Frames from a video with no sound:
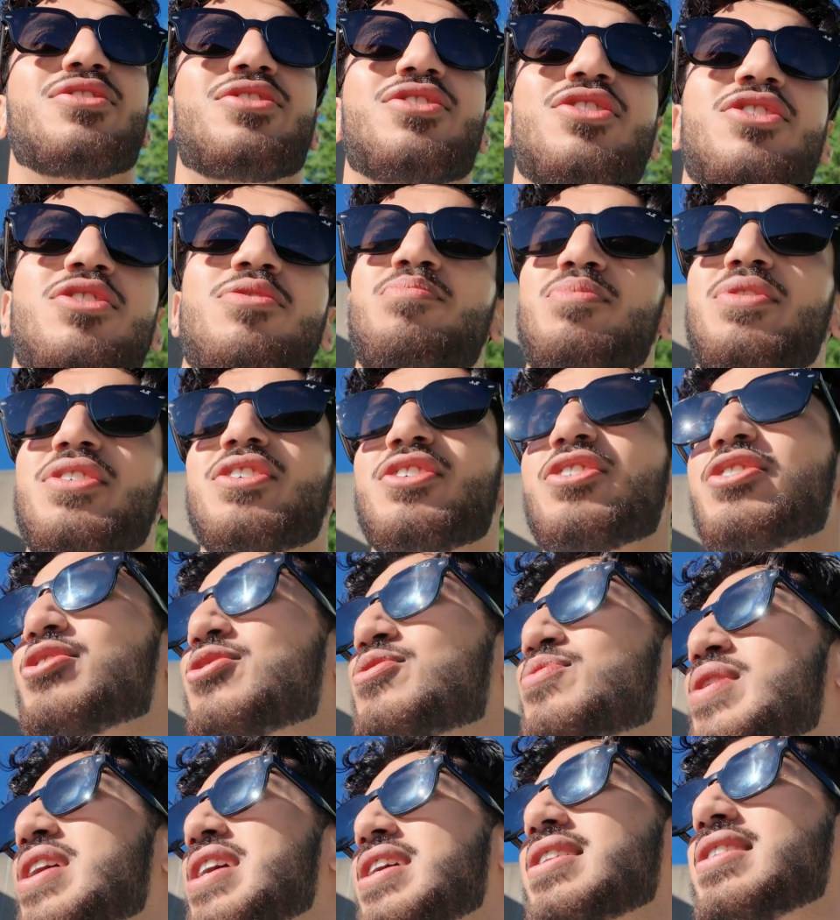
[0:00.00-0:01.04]
it's gonna be a
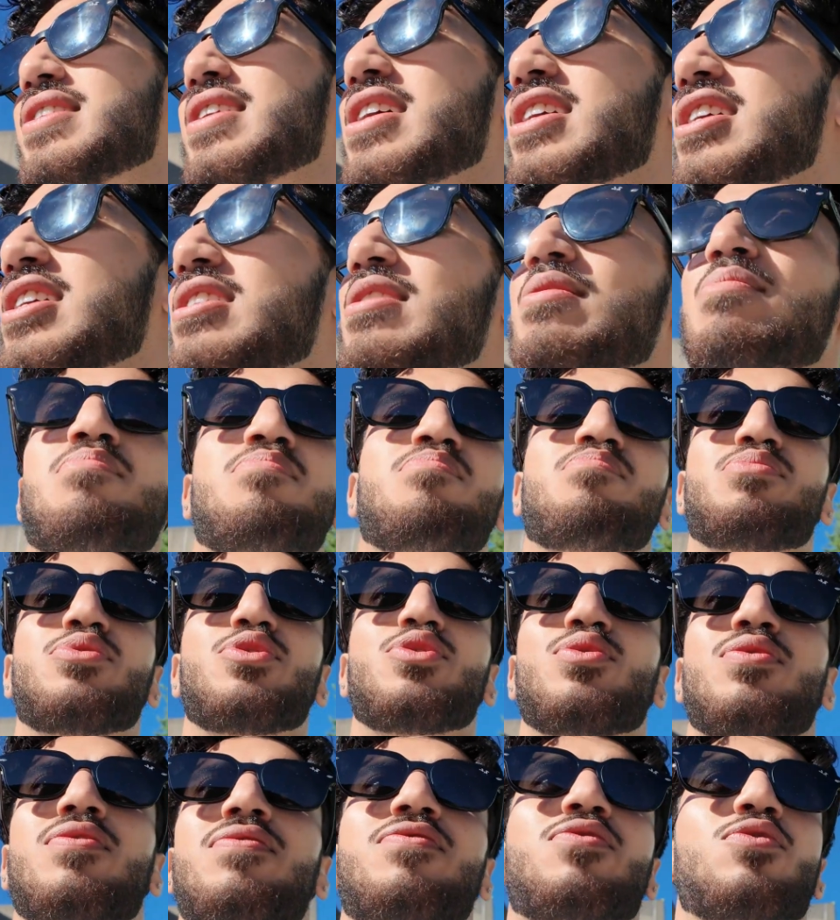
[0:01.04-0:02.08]
great day,
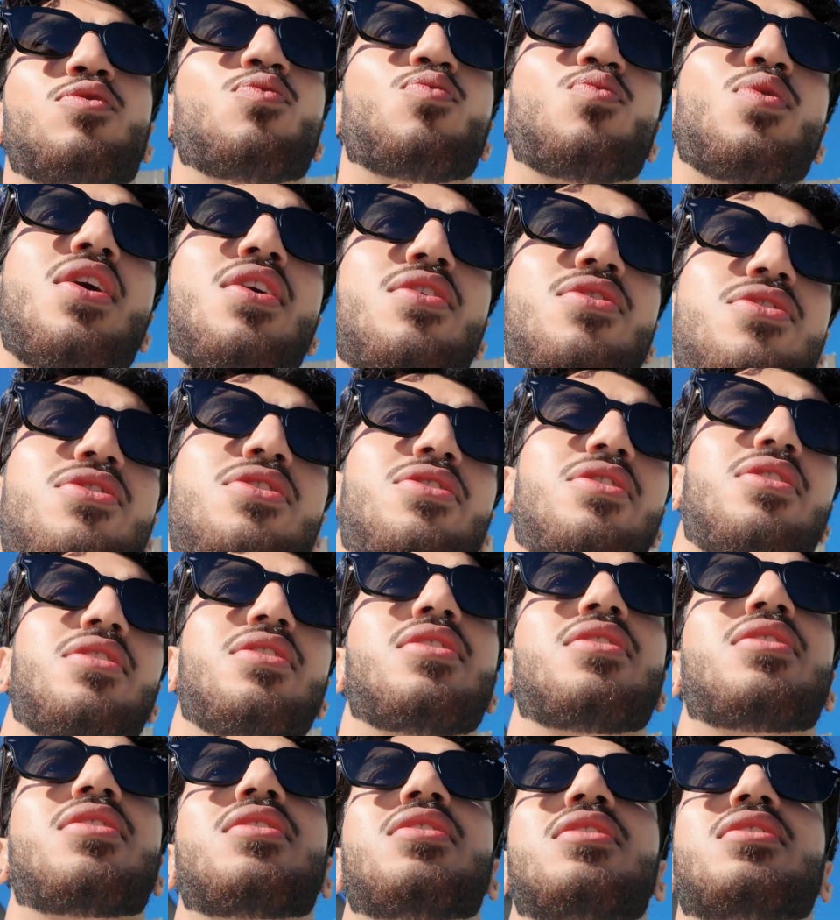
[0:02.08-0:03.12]
beautiful weather.
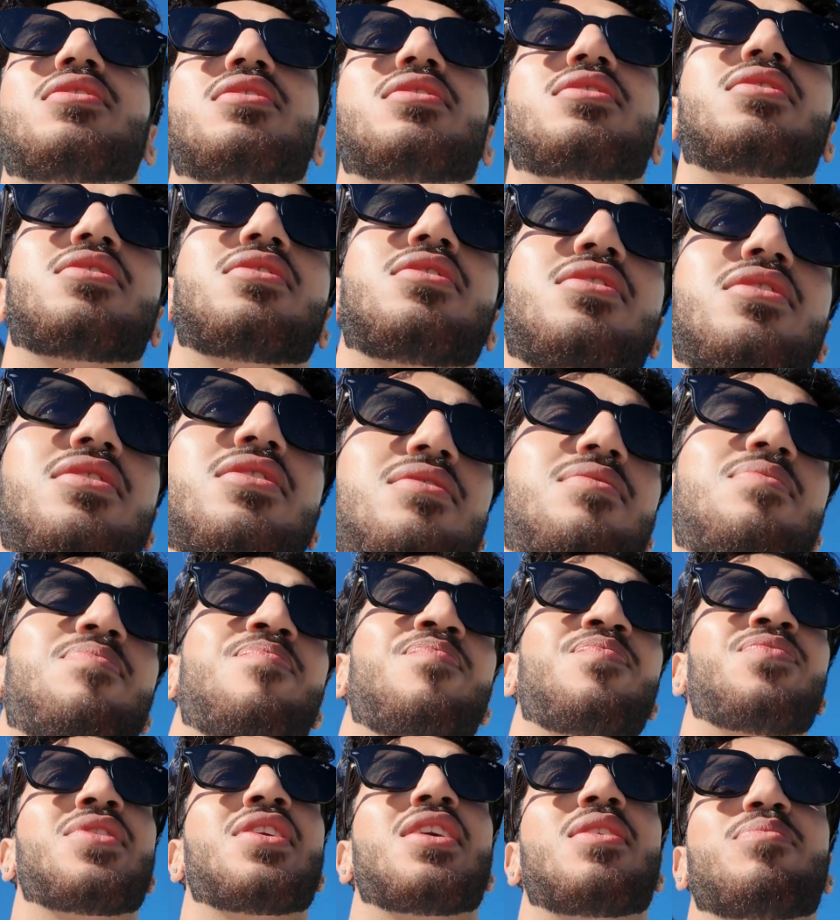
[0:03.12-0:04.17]
I'm
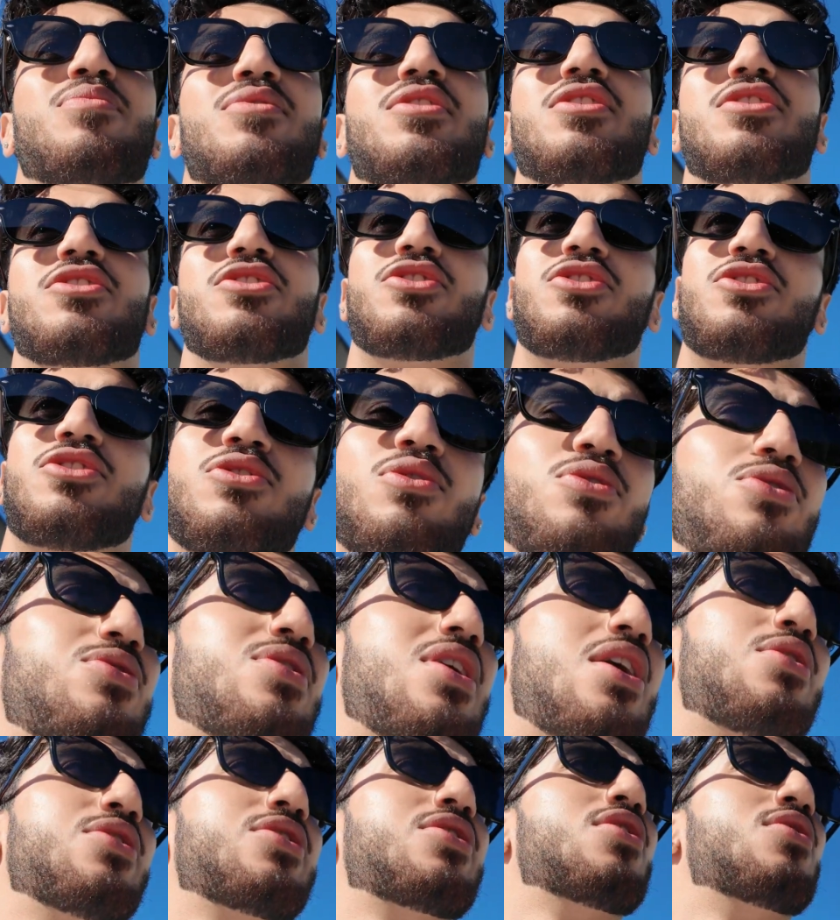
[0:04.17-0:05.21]
gonna show you
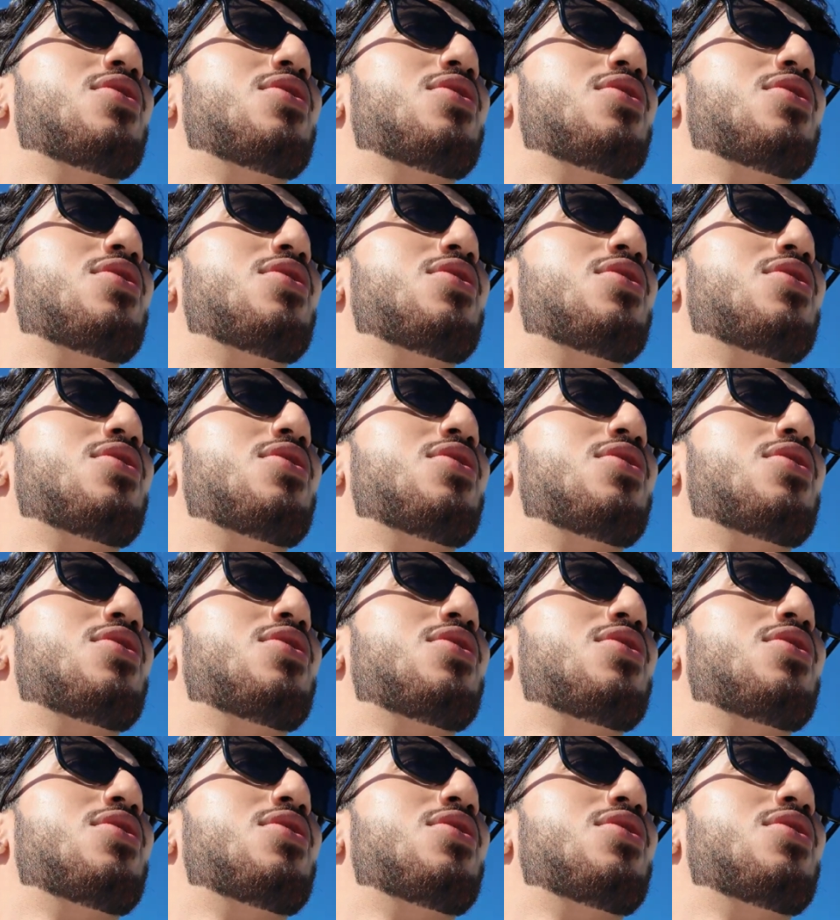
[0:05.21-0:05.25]
how it